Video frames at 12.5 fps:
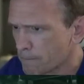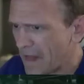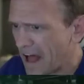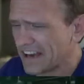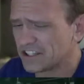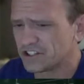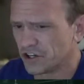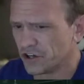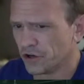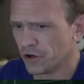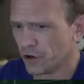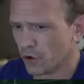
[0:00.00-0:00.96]
it something? I
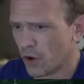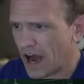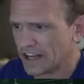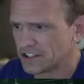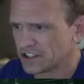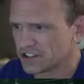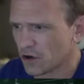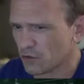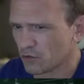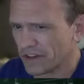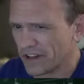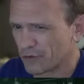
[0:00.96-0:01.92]
do. I just
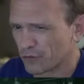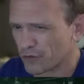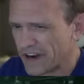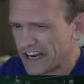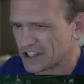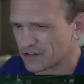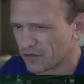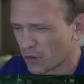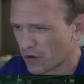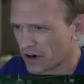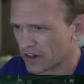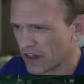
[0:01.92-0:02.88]
don't really reach
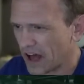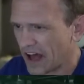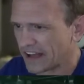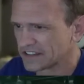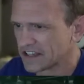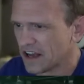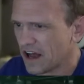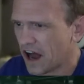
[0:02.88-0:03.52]
for it a lot.